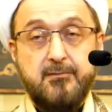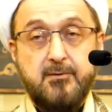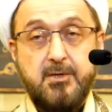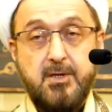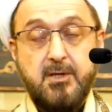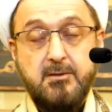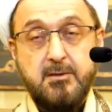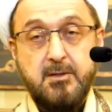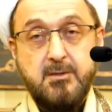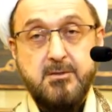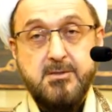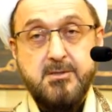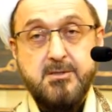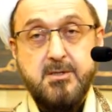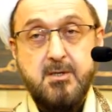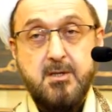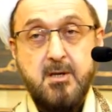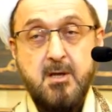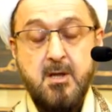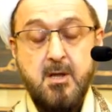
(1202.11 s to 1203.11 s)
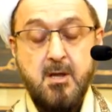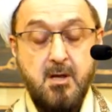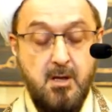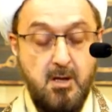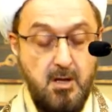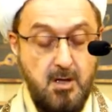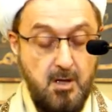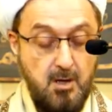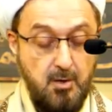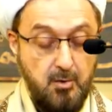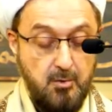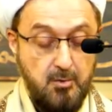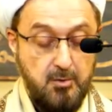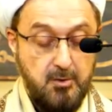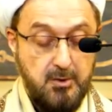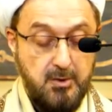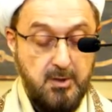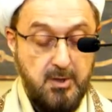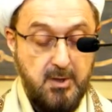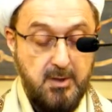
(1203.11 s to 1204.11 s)
tendency
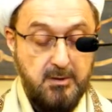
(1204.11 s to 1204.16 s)
or